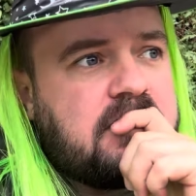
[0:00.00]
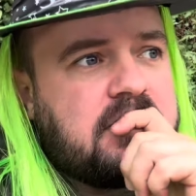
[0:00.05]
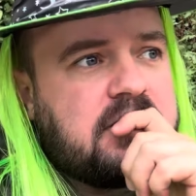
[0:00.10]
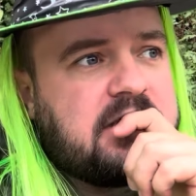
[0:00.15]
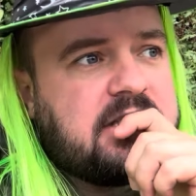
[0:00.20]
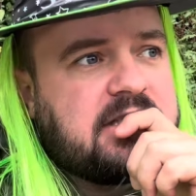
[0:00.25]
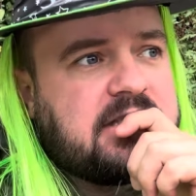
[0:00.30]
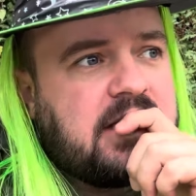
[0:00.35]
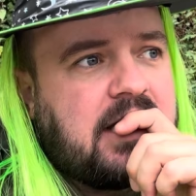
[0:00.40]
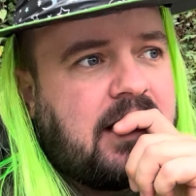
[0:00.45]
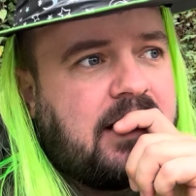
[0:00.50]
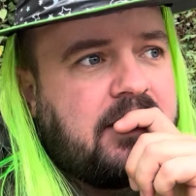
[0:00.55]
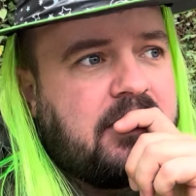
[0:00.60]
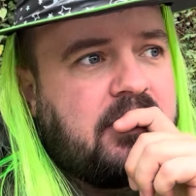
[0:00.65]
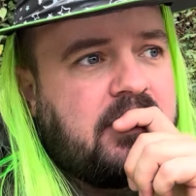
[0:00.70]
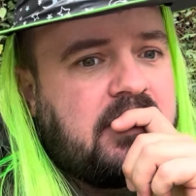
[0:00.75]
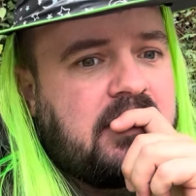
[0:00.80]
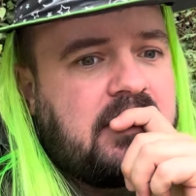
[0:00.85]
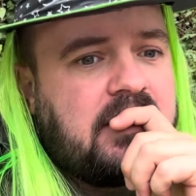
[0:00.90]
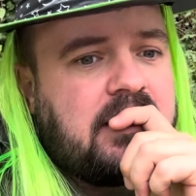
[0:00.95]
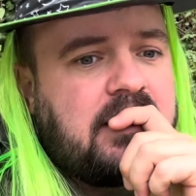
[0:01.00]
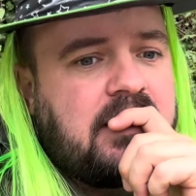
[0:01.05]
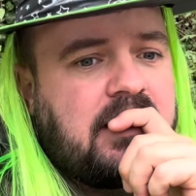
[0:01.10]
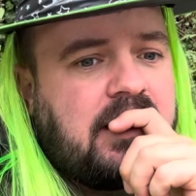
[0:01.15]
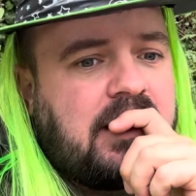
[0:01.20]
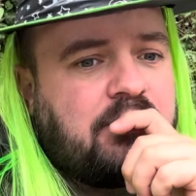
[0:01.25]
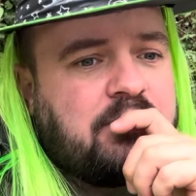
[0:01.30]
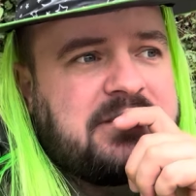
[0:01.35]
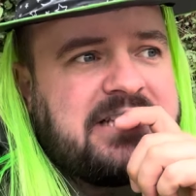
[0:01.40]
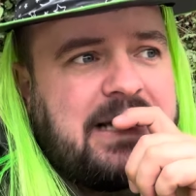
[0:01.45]
So
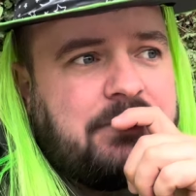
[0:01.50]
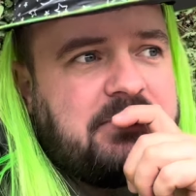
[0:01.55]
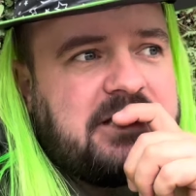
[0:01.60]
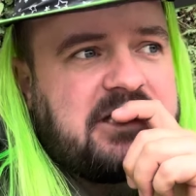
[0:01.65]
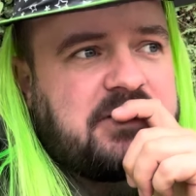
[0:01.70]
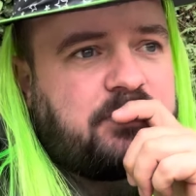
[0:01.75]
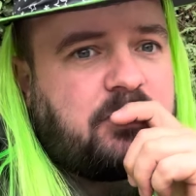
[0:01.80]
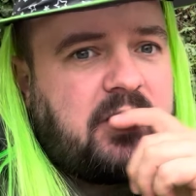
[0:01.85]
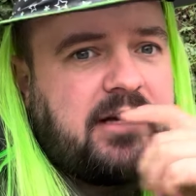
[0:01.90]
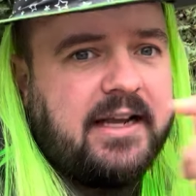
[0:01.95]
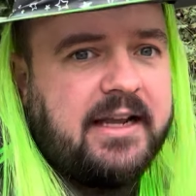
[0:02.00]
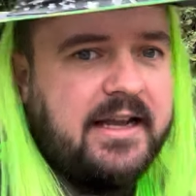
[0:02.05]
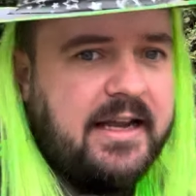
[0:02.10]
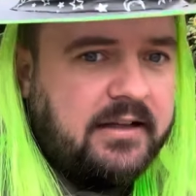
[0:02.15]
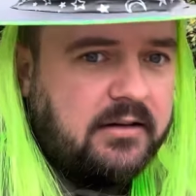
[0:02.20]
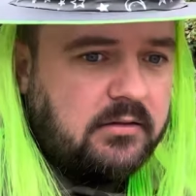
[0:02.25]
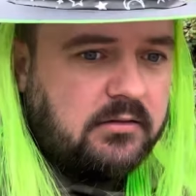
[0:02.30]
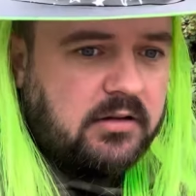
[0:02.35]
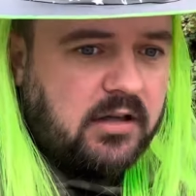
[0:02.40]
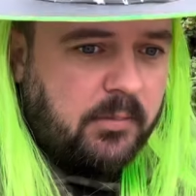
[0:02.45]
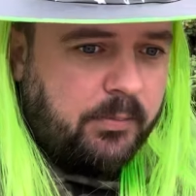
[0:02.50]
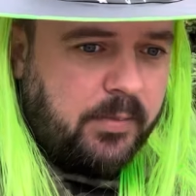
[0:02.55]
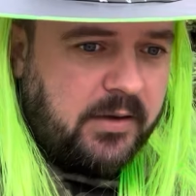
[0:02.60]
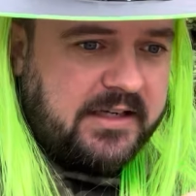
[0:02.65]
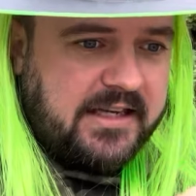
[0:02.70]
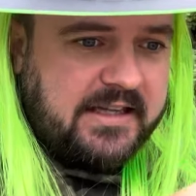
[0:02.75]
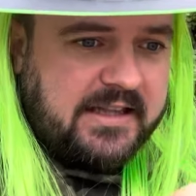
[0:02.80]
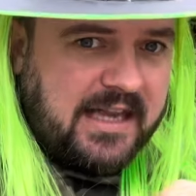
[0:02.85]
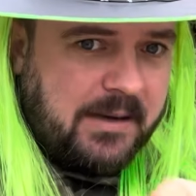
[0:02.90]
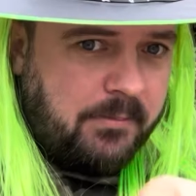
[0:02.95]
I'm tempted to bring it in and put
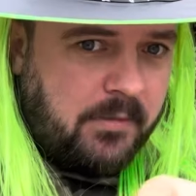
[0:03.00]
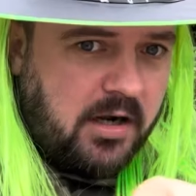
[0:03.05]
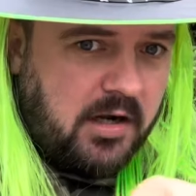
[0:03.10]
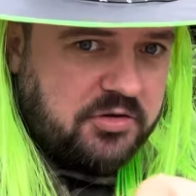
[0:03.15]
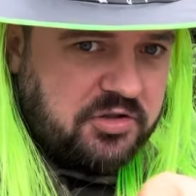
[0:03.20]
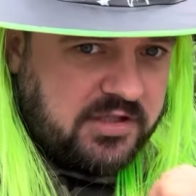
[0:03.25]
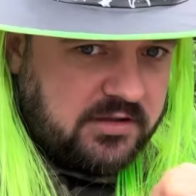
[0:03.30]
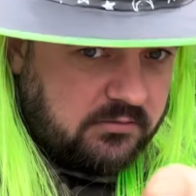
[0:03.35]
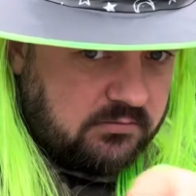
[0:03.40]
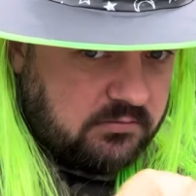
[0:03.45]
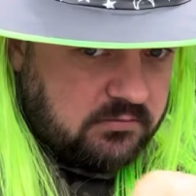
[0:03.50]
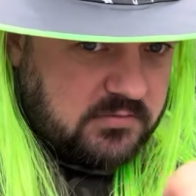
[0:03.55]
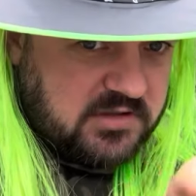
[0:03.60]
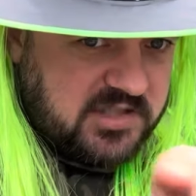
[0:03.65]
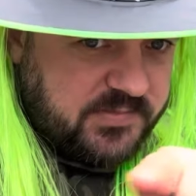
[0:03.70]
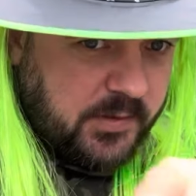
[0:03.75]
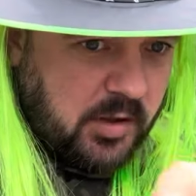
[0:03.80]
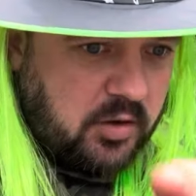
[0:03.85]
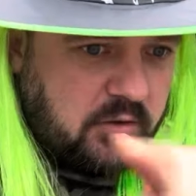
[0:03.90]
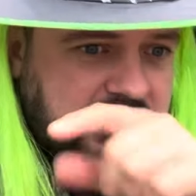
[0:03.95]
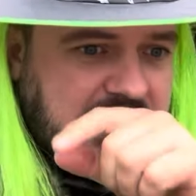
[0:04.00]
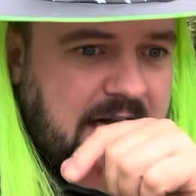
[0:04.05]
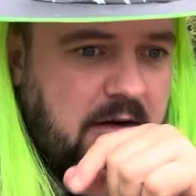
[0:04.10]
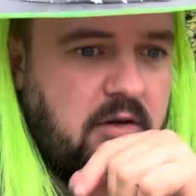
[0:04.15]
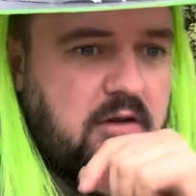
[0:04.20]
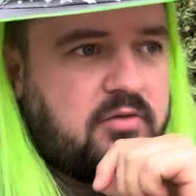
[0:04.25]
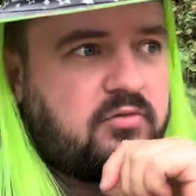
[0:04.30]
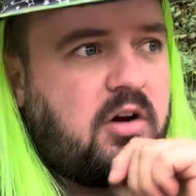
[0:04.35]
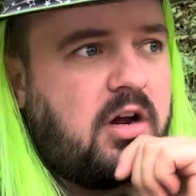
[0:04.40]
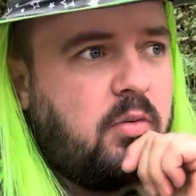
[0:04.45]
it in that margin spot down
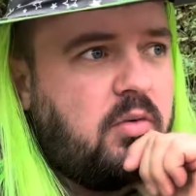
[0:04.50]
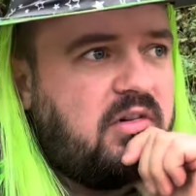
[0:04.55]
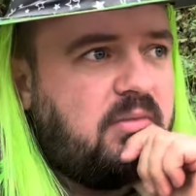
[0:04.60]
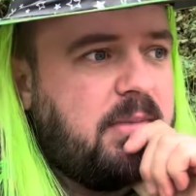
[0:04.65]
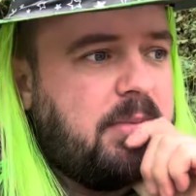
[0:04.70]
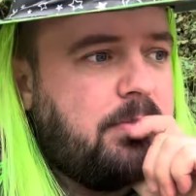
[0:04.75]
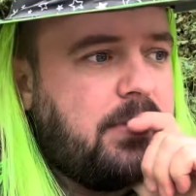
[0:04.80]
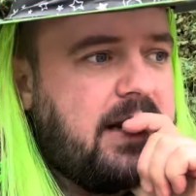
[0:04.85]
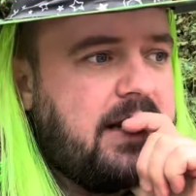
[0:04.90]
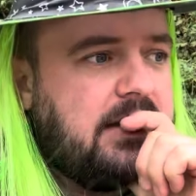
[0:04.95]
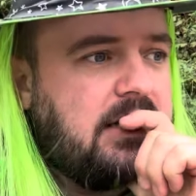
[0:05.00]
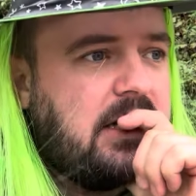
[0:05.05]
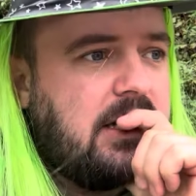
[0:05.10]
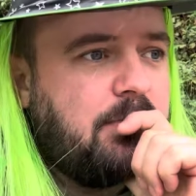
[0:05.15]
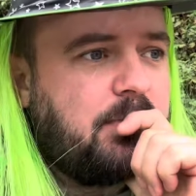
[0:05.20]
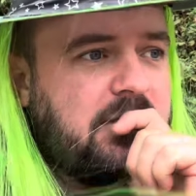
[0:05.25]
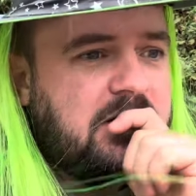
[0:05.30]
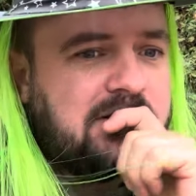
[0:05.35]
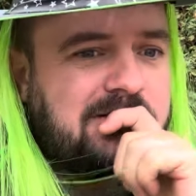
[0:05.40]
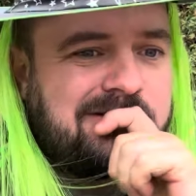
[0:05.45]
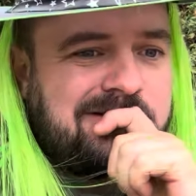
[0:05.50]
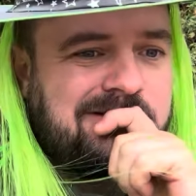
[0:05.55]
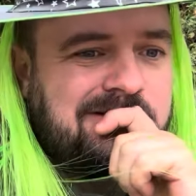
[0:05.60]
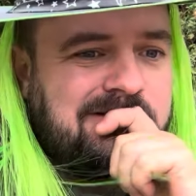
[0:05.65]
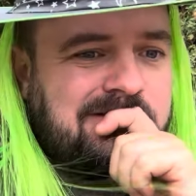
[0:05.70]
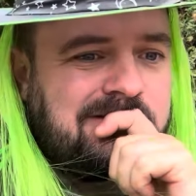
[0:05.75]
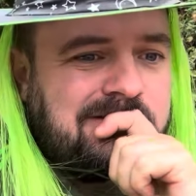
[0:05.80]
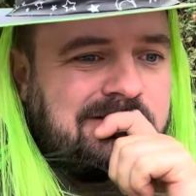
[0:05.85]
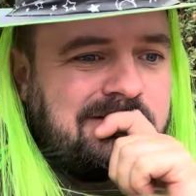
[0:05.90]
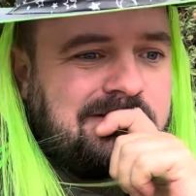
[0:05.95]
on the right where I've been baiting up.
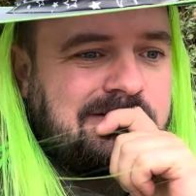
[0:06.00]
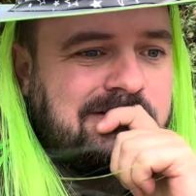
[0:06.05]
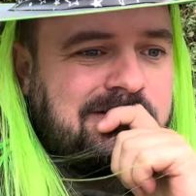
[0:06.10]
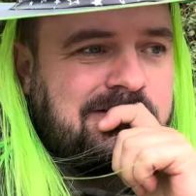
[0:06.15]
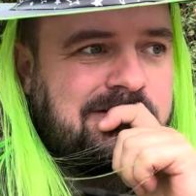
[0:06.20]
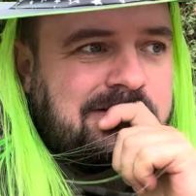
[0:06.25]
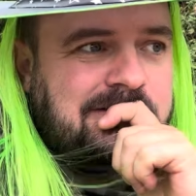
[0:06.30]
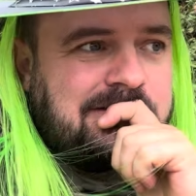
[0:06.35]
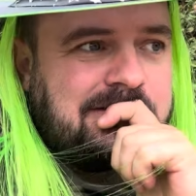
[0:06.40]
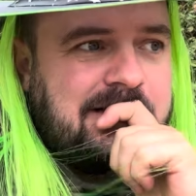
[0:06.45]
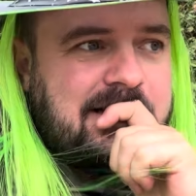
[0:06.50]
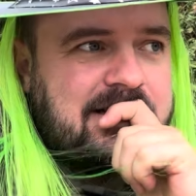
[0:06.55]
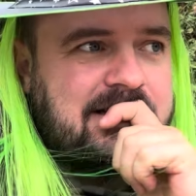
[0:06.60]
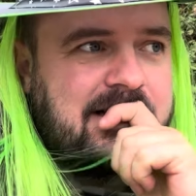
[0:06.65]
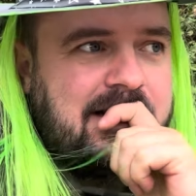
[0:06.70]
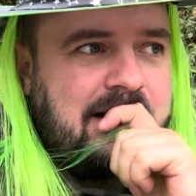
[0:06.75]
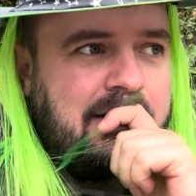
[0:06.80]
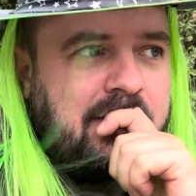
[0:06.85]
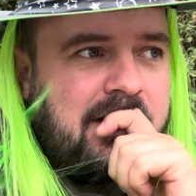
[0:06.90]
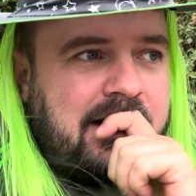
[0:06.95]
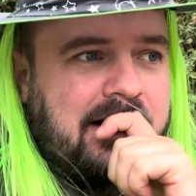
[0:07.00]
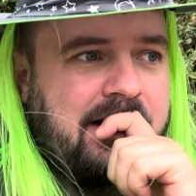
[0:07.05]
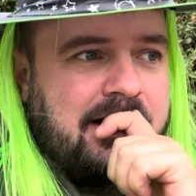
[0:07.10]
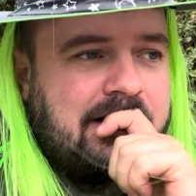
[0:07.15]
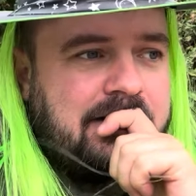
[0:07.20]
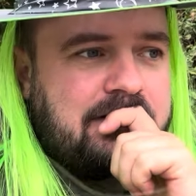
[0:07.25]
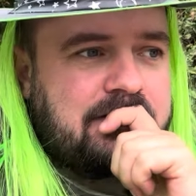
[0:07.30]
So,